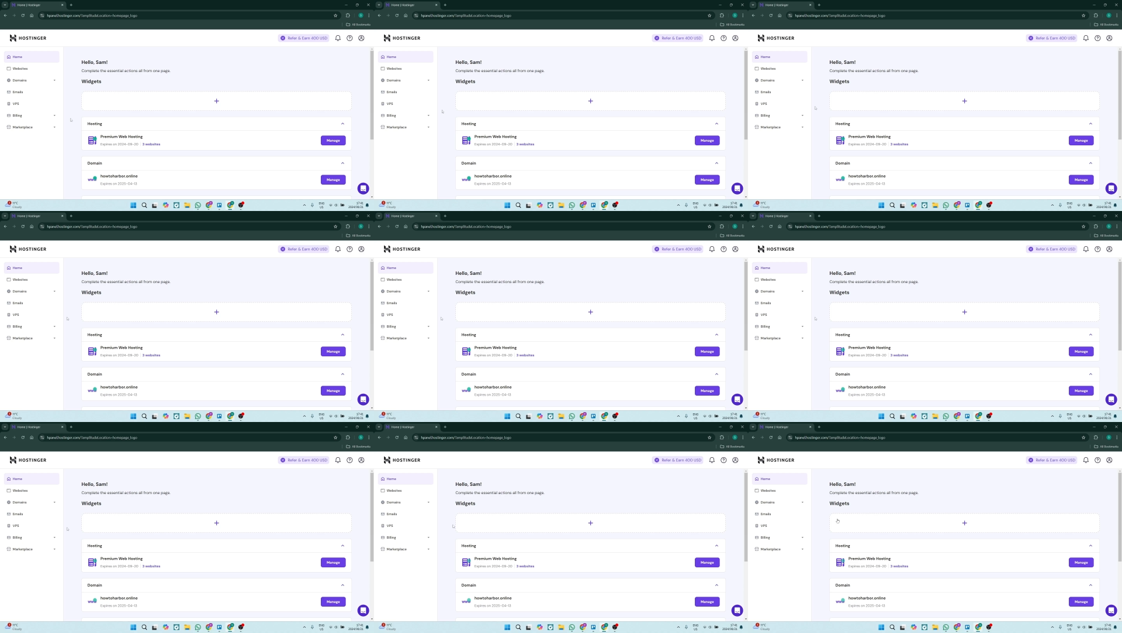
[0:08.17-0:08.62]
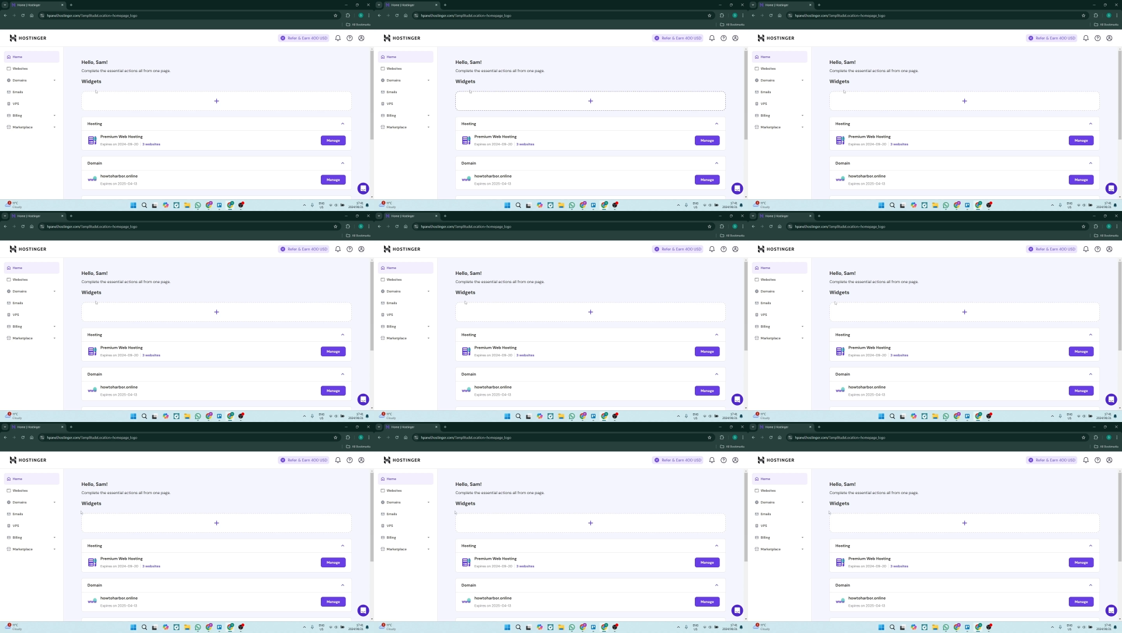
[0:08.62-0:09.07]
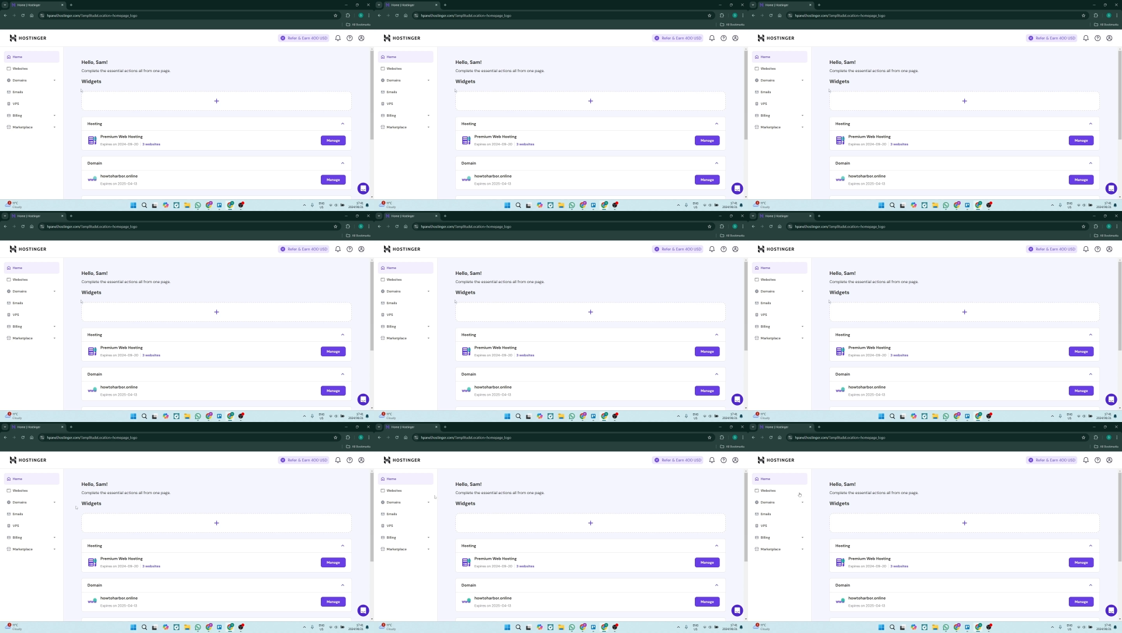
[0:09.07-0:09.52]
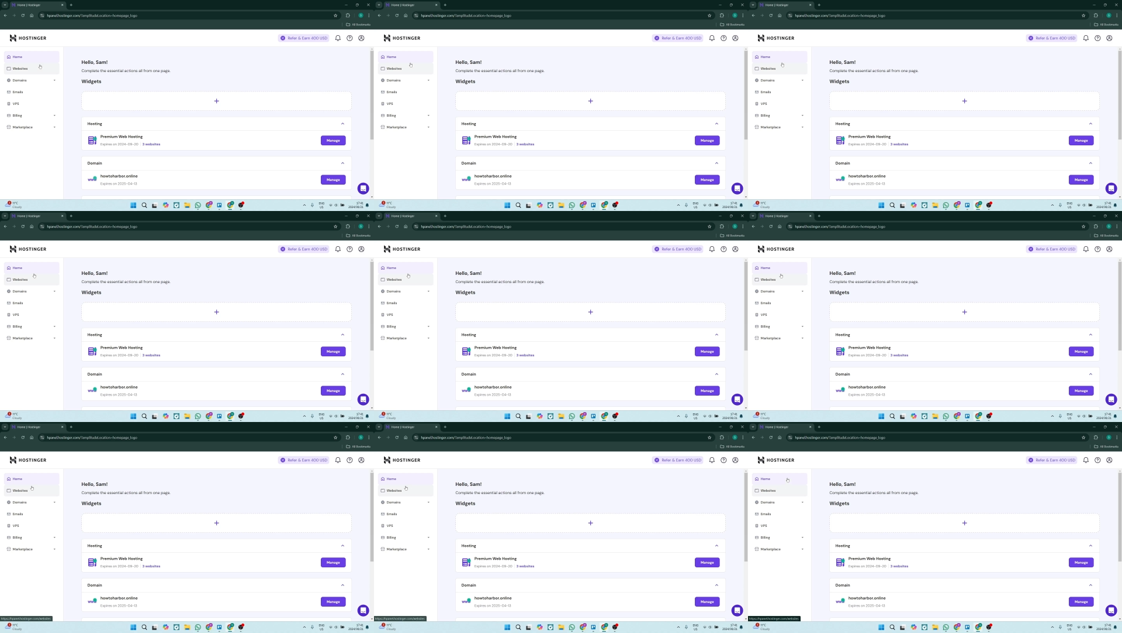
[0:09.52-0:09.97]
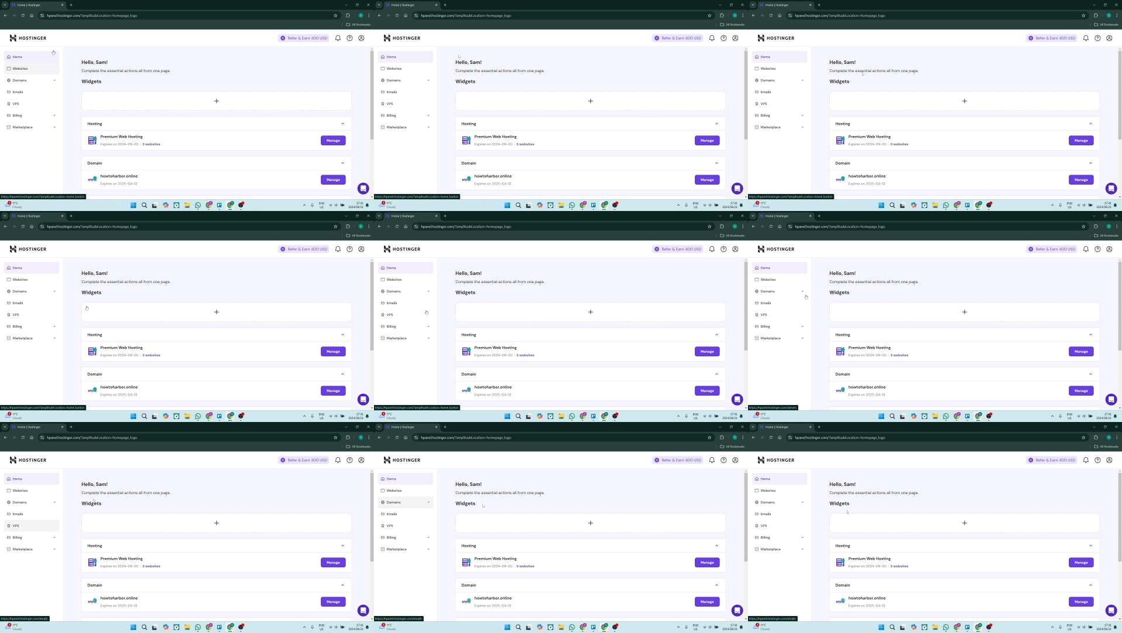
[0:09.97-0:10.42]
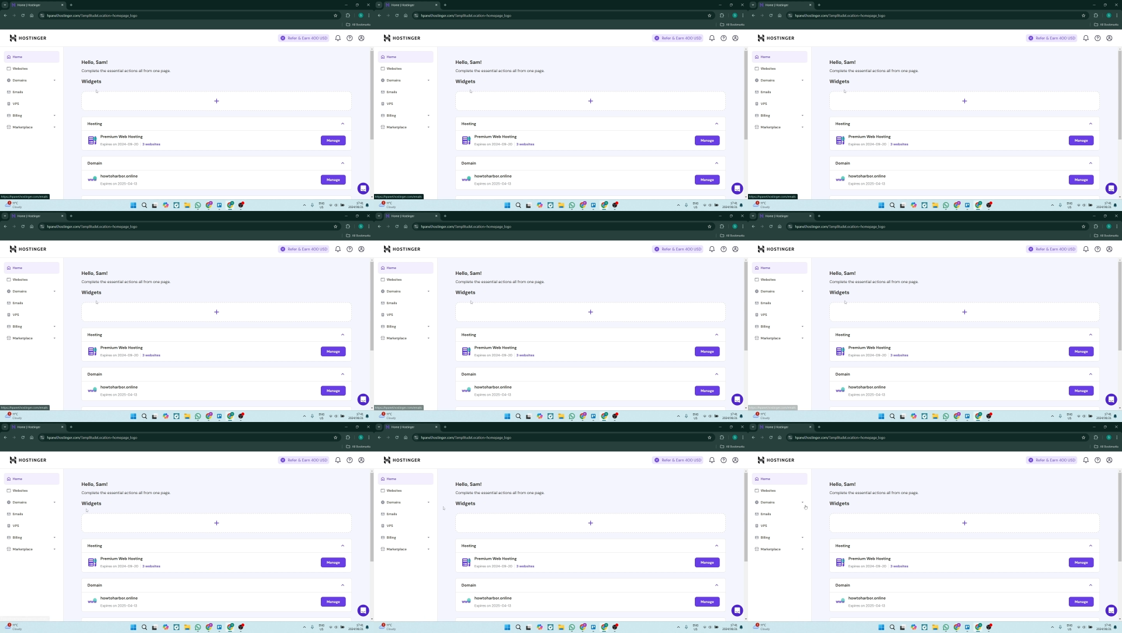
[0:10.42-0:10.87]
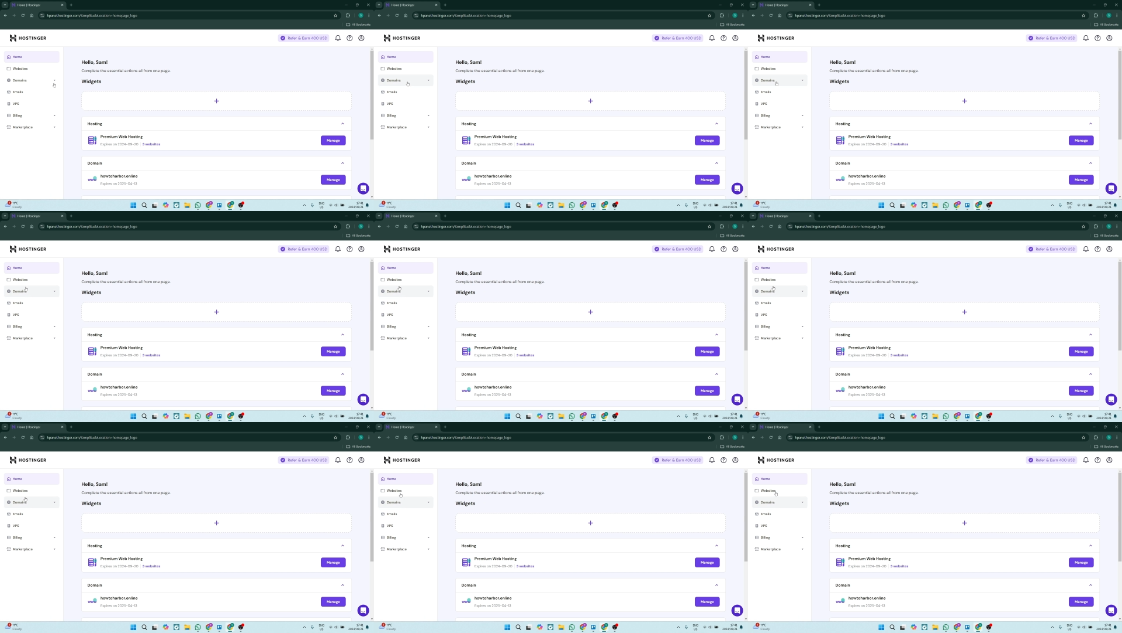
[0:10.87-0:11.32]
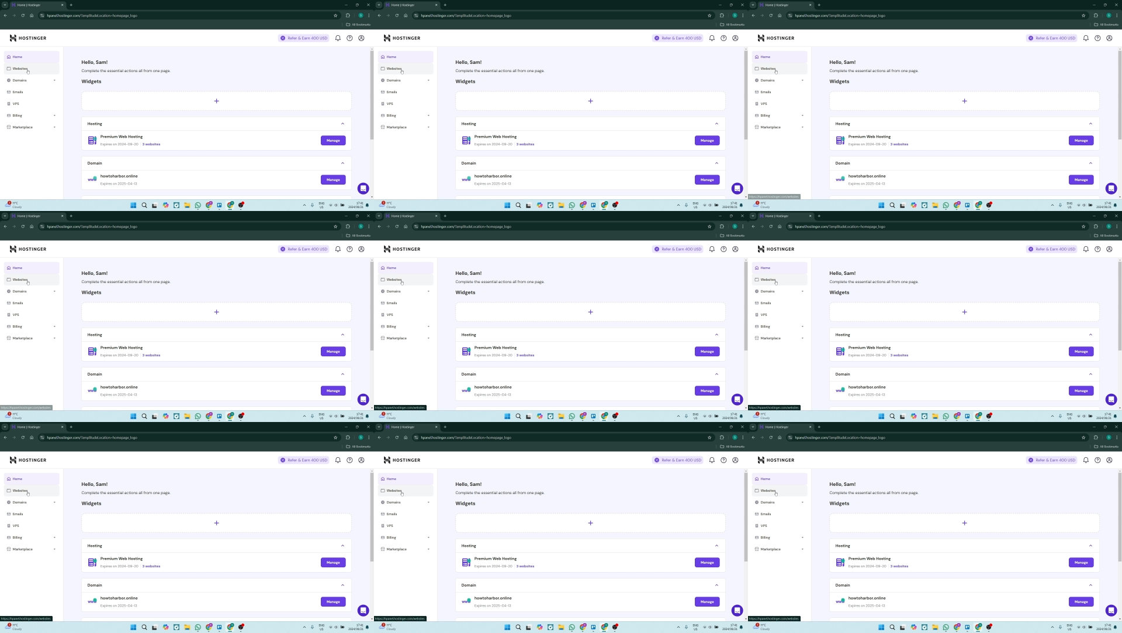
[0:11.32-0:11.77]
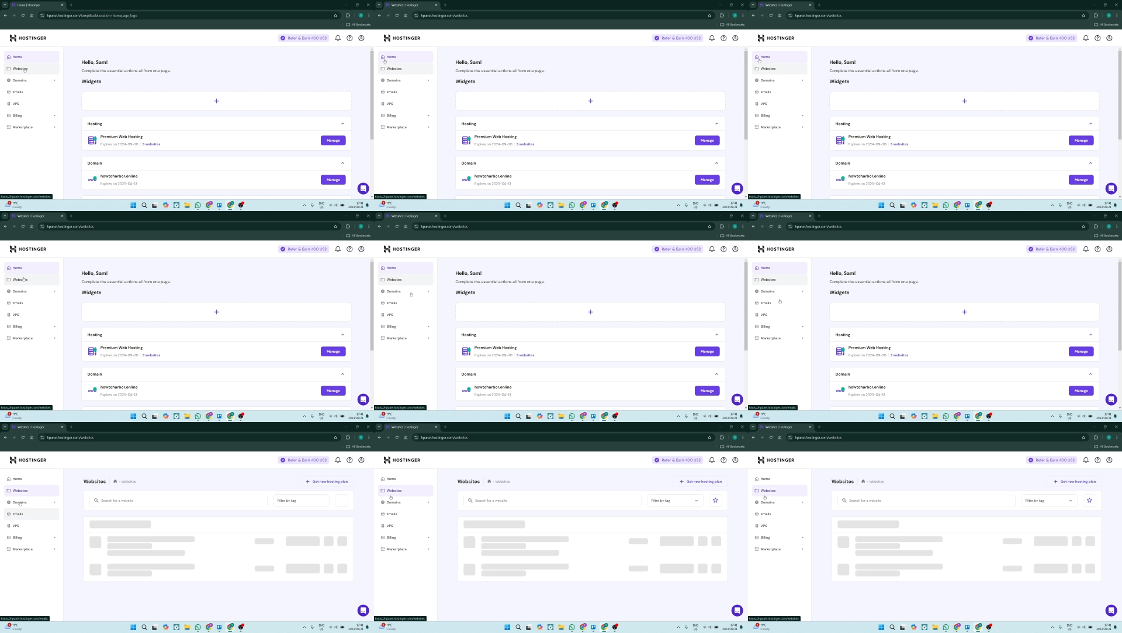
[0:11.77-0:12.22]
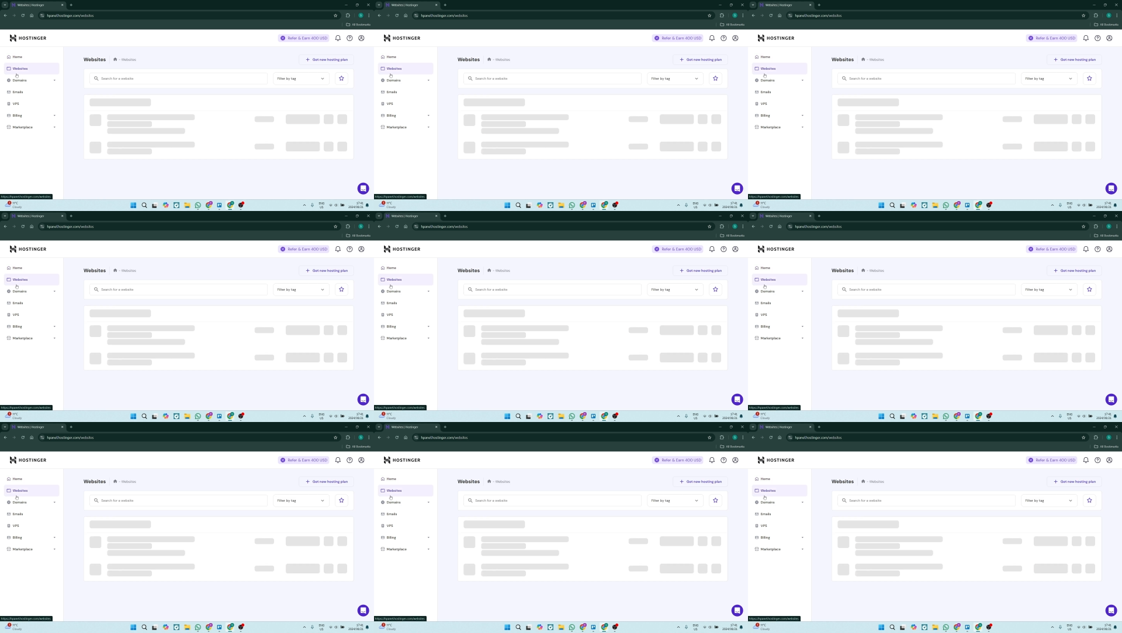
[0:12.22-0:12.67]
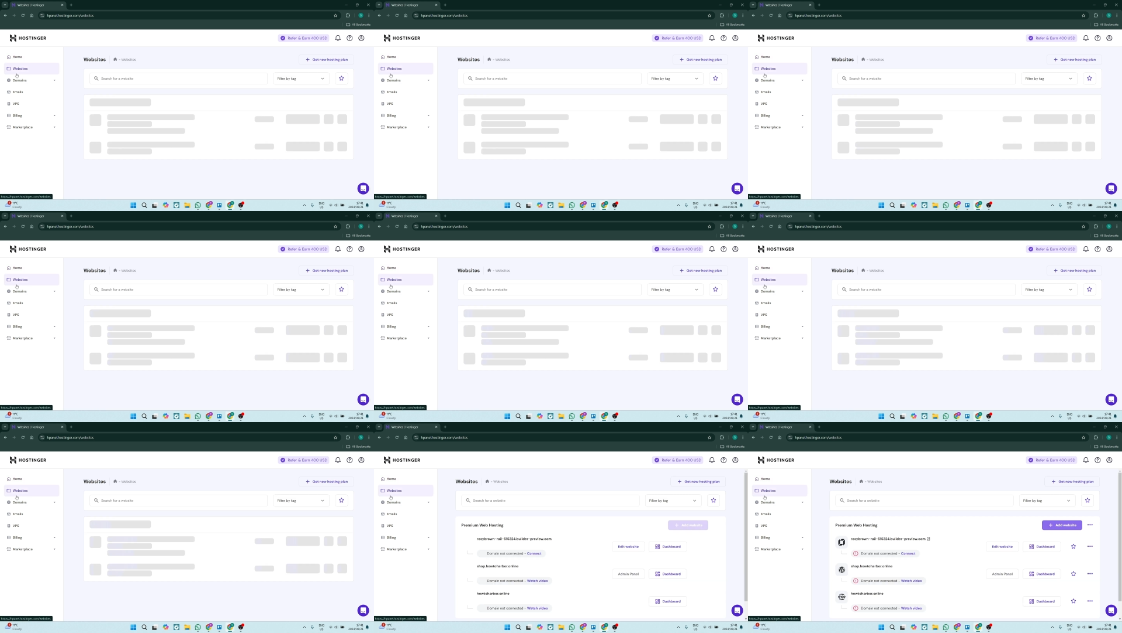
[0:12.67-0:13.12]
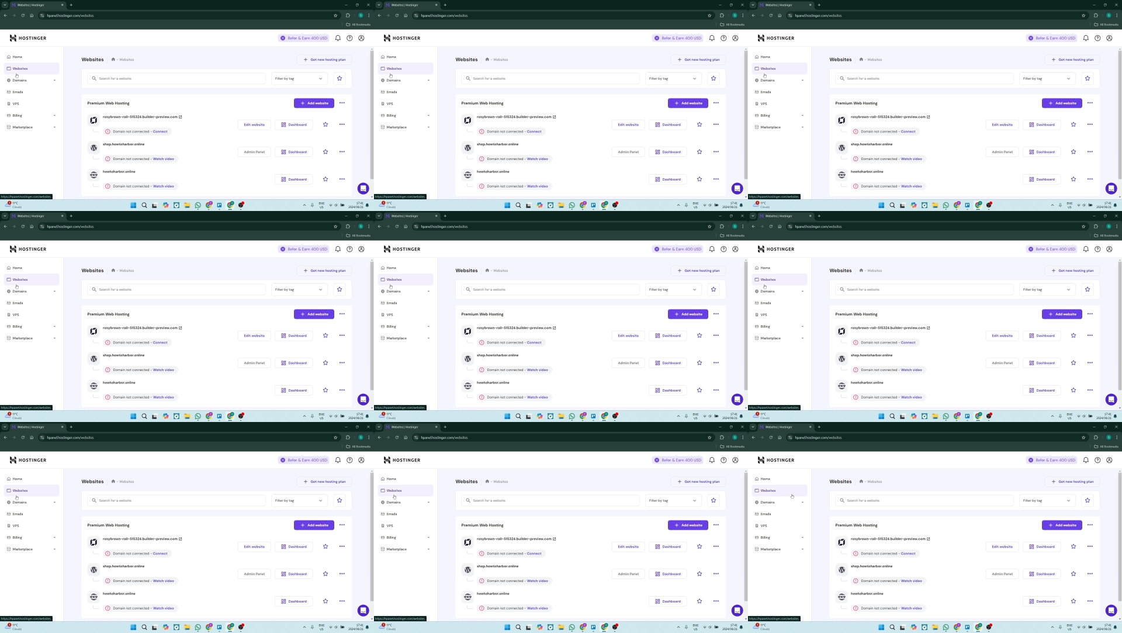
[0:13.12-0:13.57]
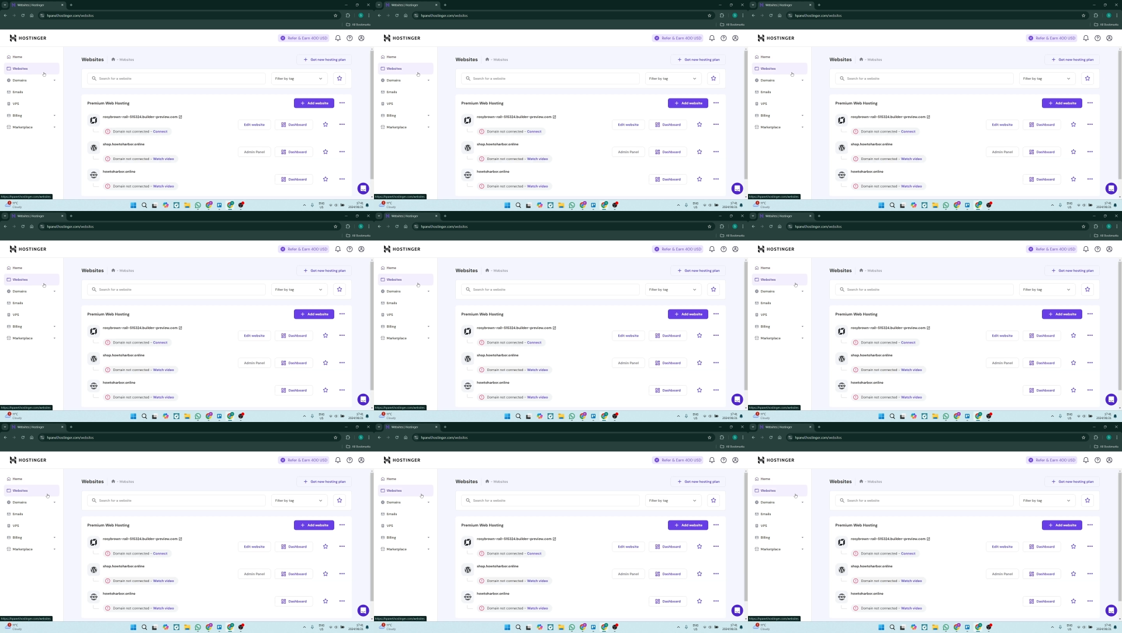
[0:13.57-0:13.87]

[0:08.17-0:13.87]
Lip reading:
Nobody's mouth can be seen.